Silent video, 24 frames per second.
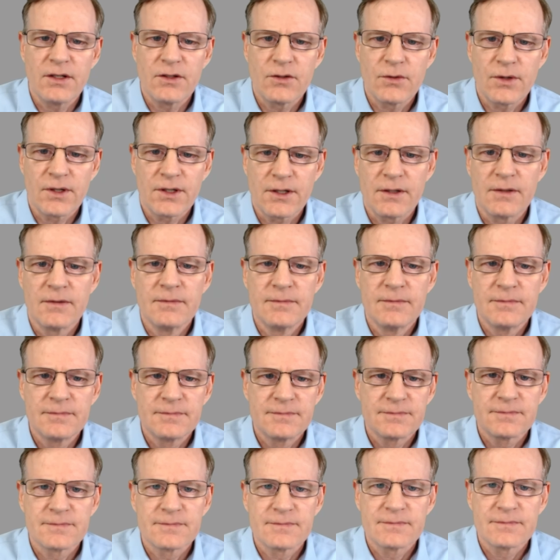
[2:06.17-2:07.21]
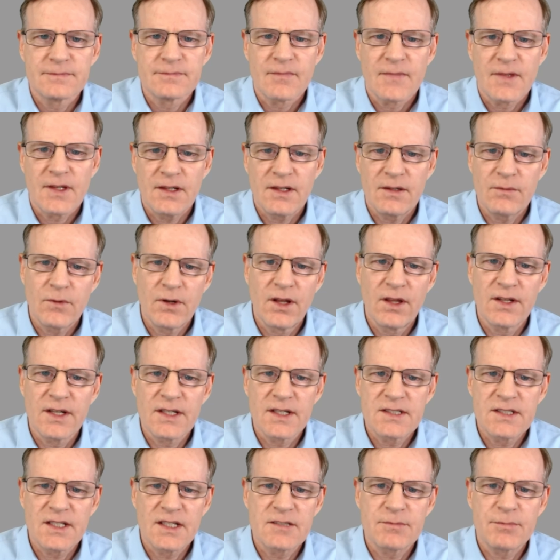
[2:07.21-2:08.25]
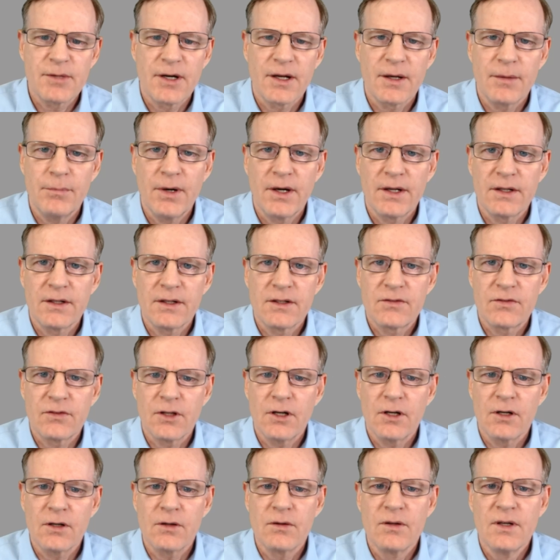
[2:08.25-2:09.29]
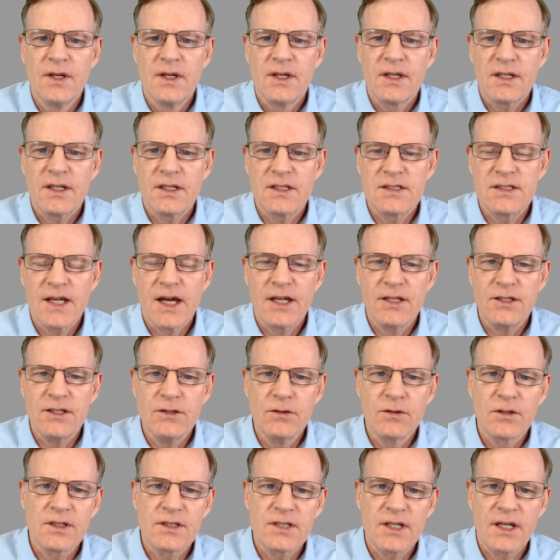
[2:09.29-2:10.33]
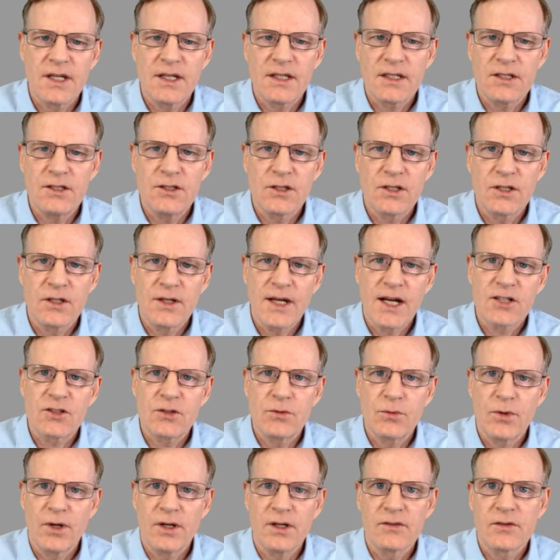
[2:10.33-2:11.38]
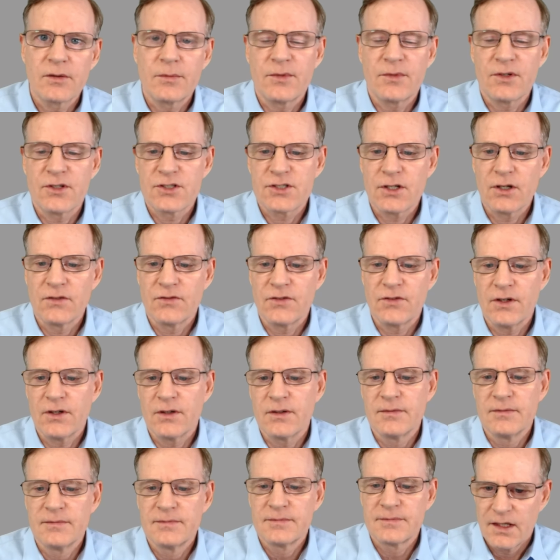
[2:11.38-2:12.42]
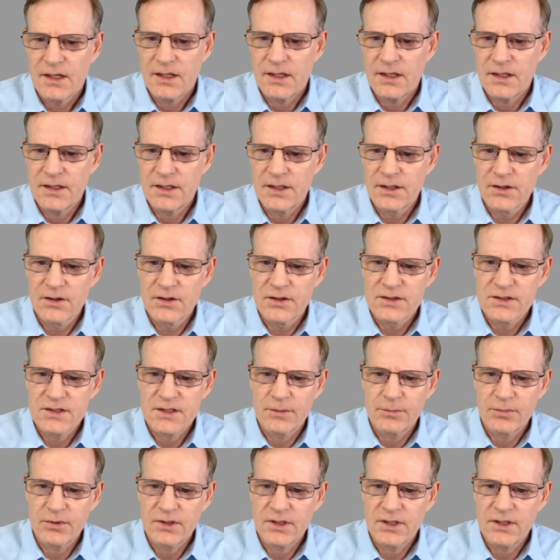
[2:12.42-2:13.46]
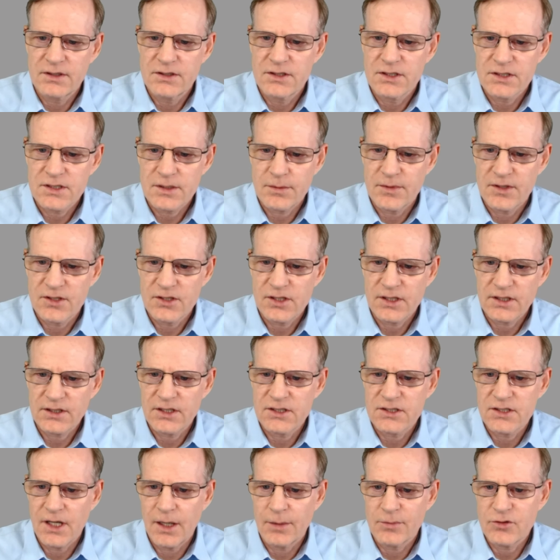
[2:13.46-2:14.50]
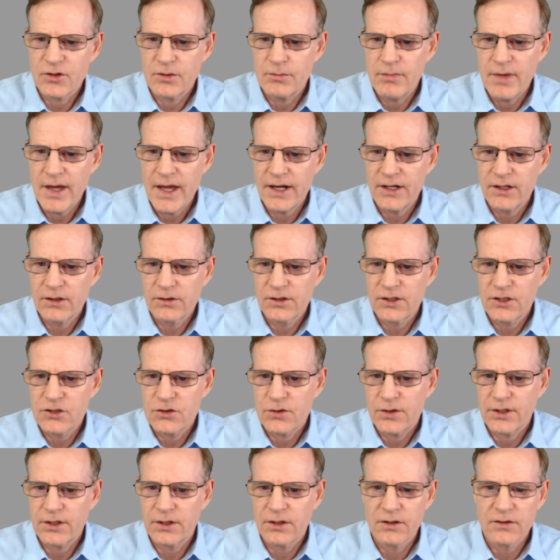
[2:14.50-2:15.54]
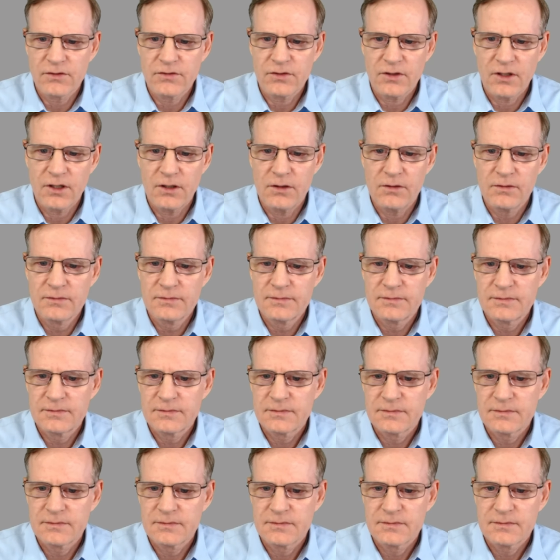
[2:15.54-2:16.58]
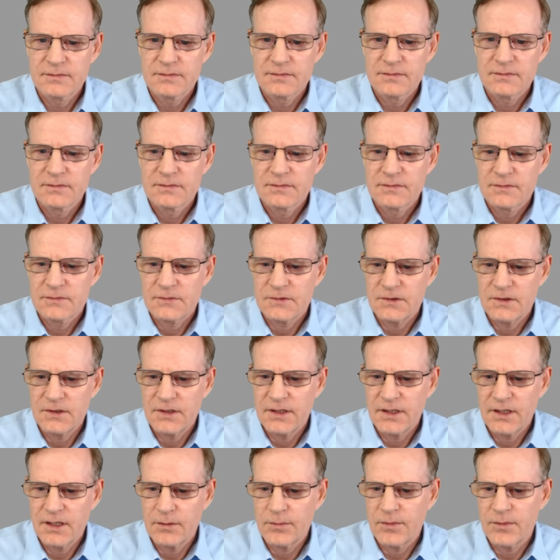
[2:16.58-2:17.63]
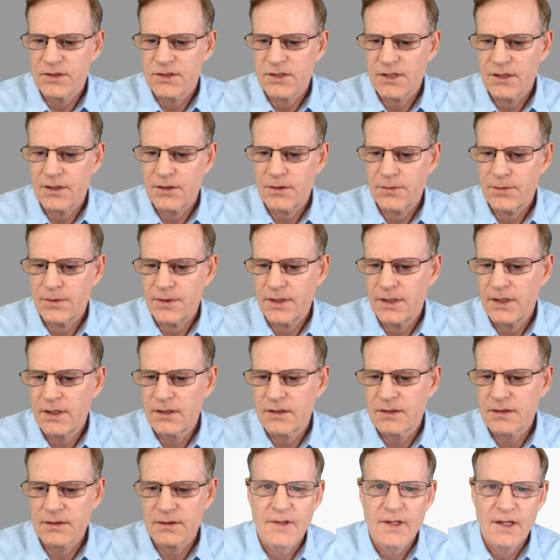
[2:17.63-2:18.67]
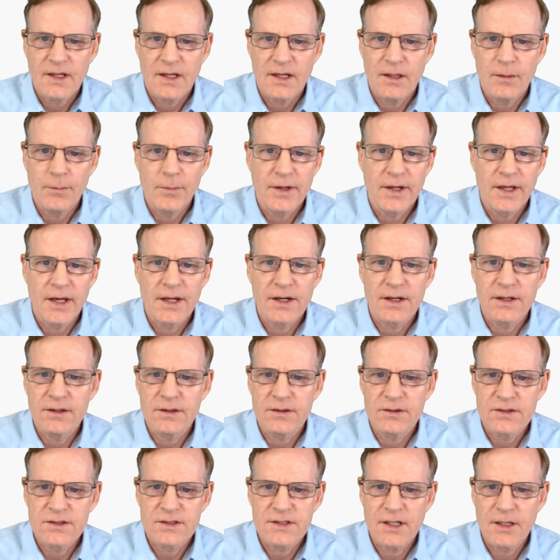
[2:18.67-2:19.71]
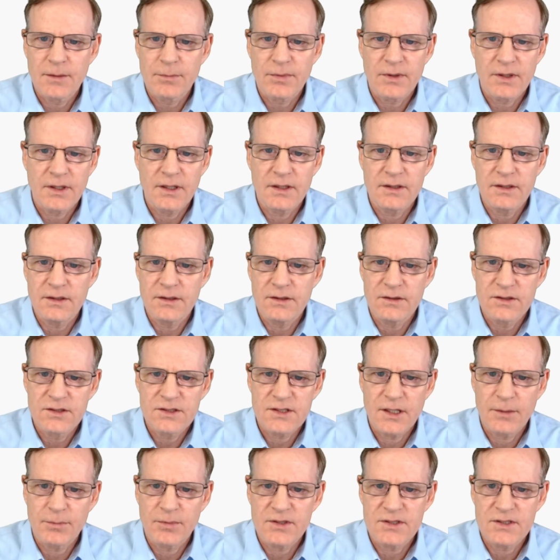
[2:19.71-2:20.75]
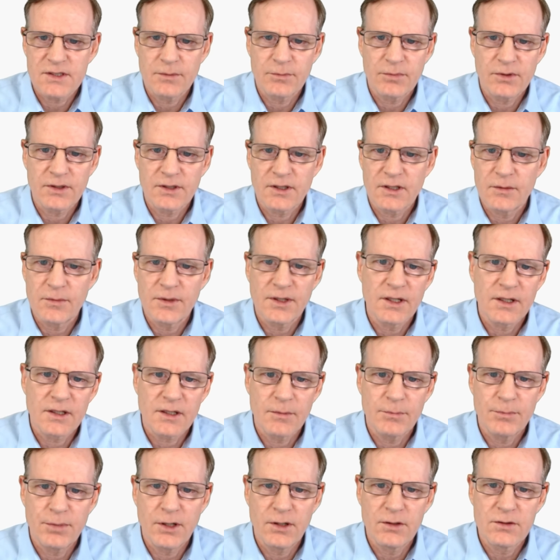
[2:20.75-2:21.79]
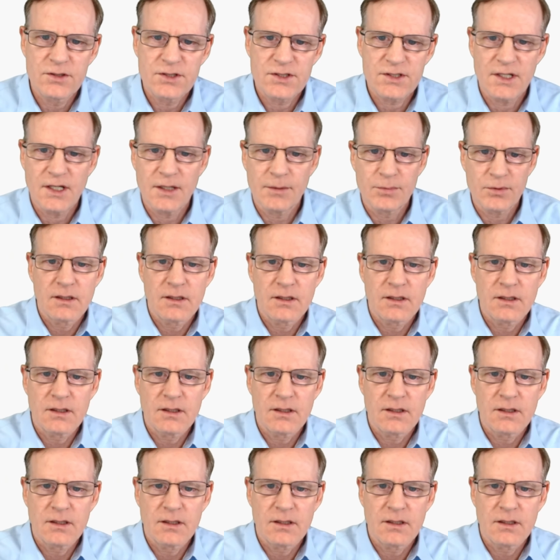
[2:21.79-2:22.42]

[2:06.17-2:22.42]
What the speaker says: trigger. And one of the nice things about a button flow is that you can take and you can actually run it from your cell phone. And here is simply just going to select this option, manually trigger a flow. All right, I'm going to say create, and I'm going to add a new step. And the new step is simply going to be a compose step.